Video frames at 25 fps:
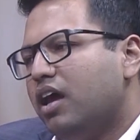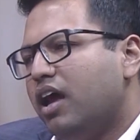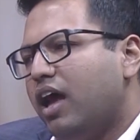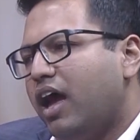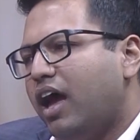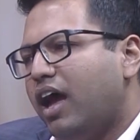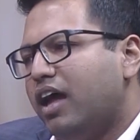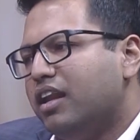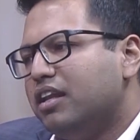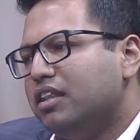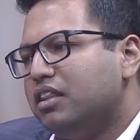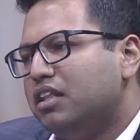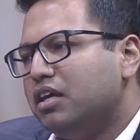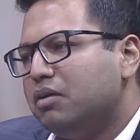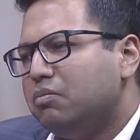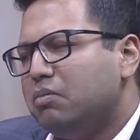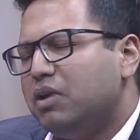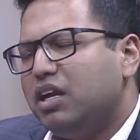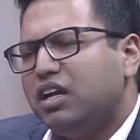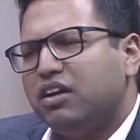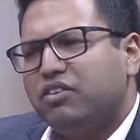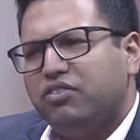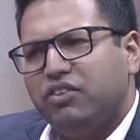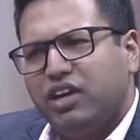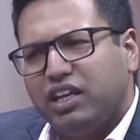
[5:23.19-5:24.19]
And they
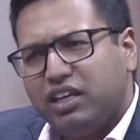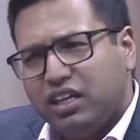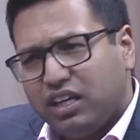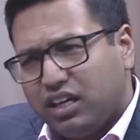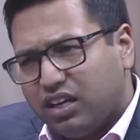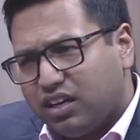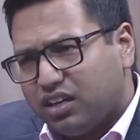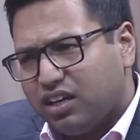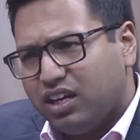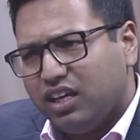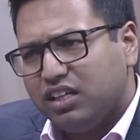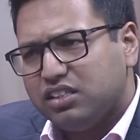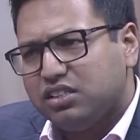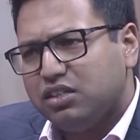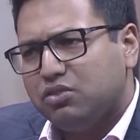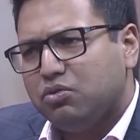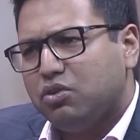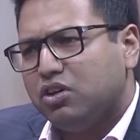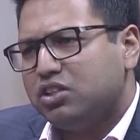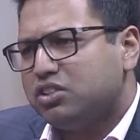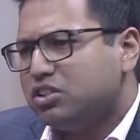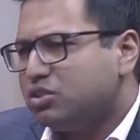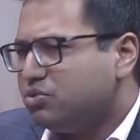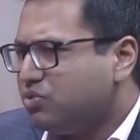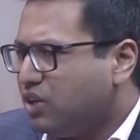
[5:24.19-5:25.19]
make very crazy
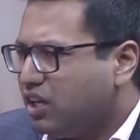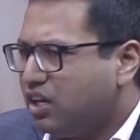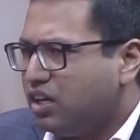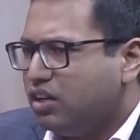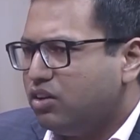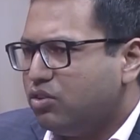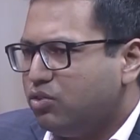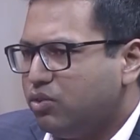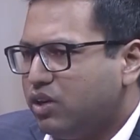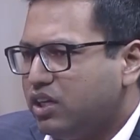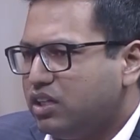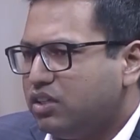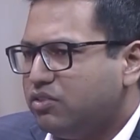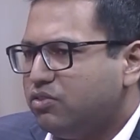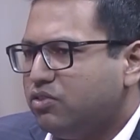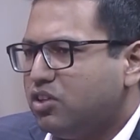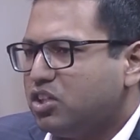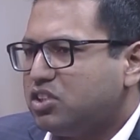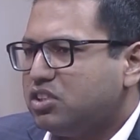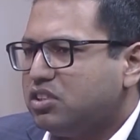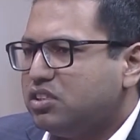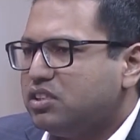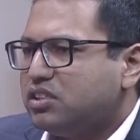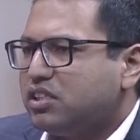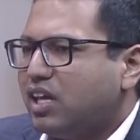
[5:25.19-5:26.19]
watches, very innovative
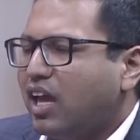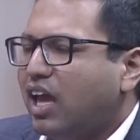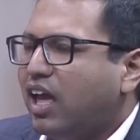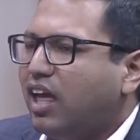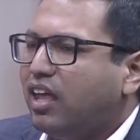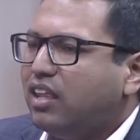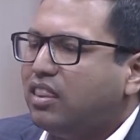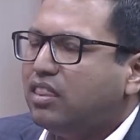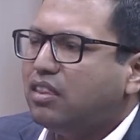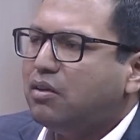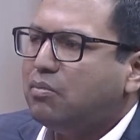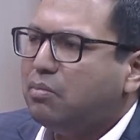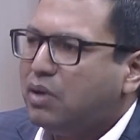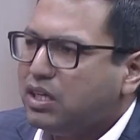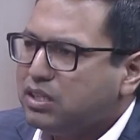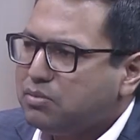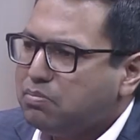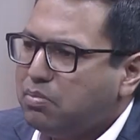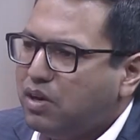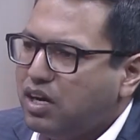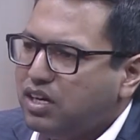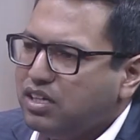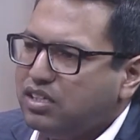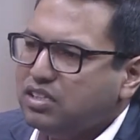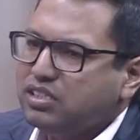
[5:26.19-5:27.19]
watches. And the best
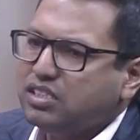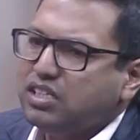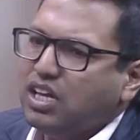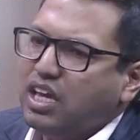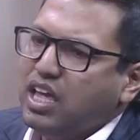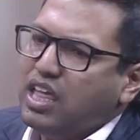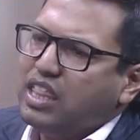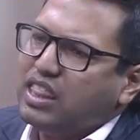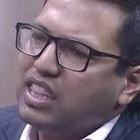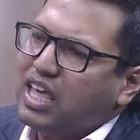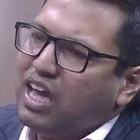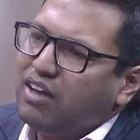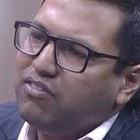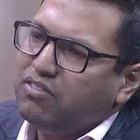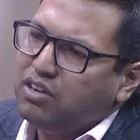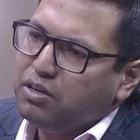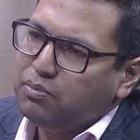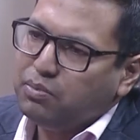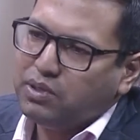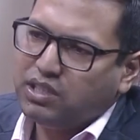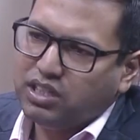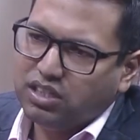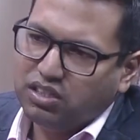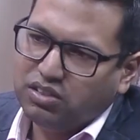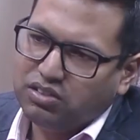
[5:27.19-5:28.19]
part is they have
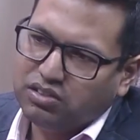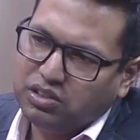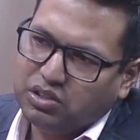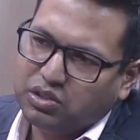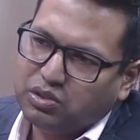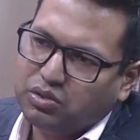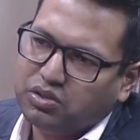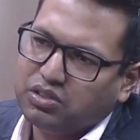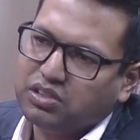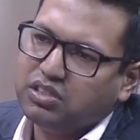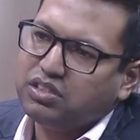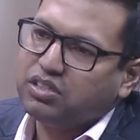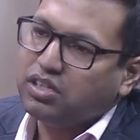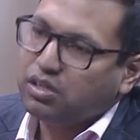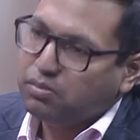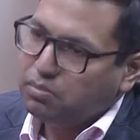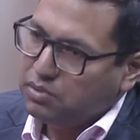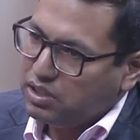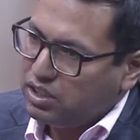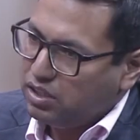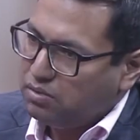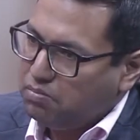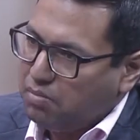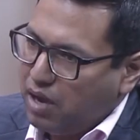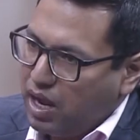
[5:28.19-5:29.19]
limited resources,
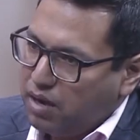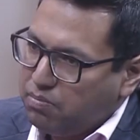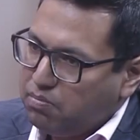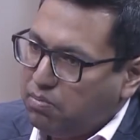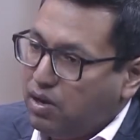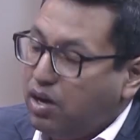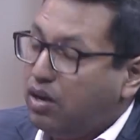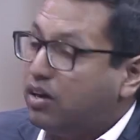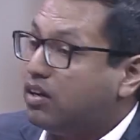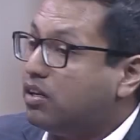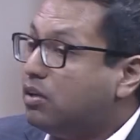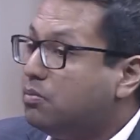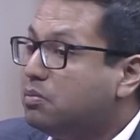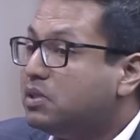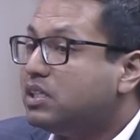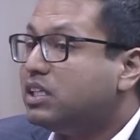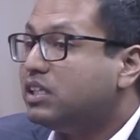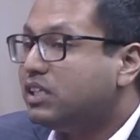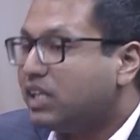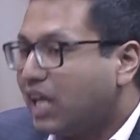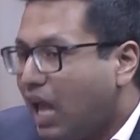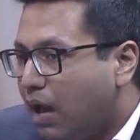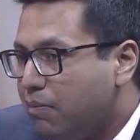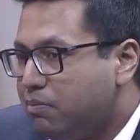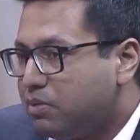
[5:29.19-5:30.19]
limited manpower,
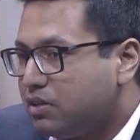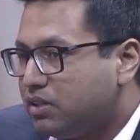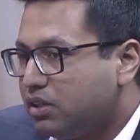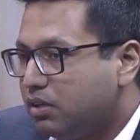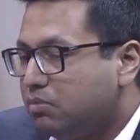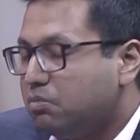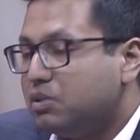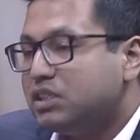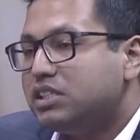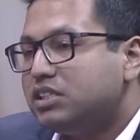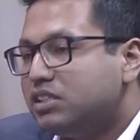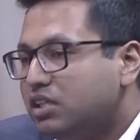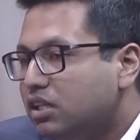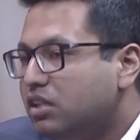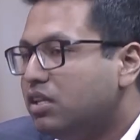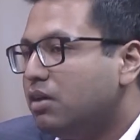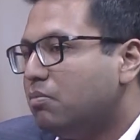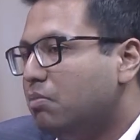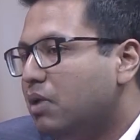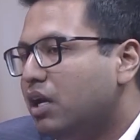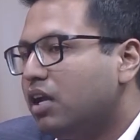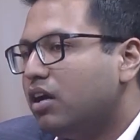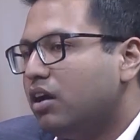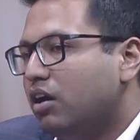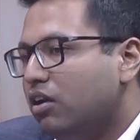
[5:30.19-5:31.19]
limited capital, but still they
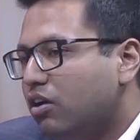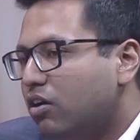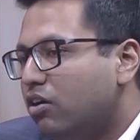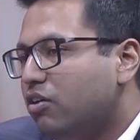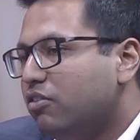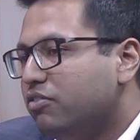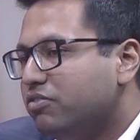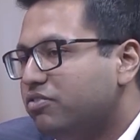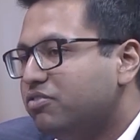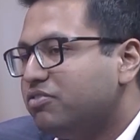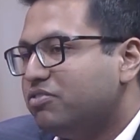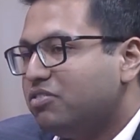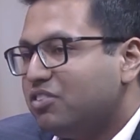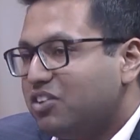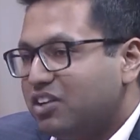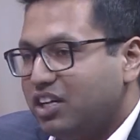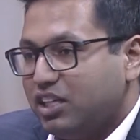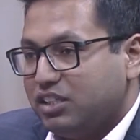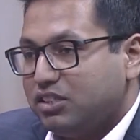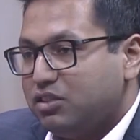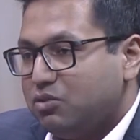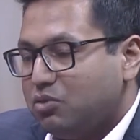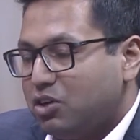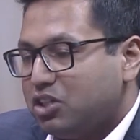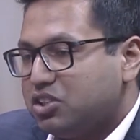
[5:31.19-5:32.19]
make a lot of
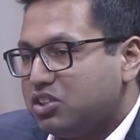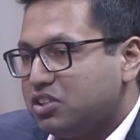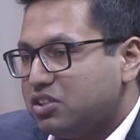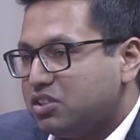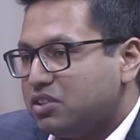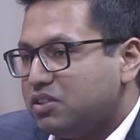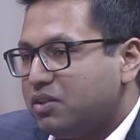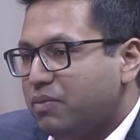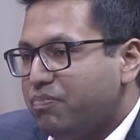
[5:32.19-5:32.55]
crazy watches.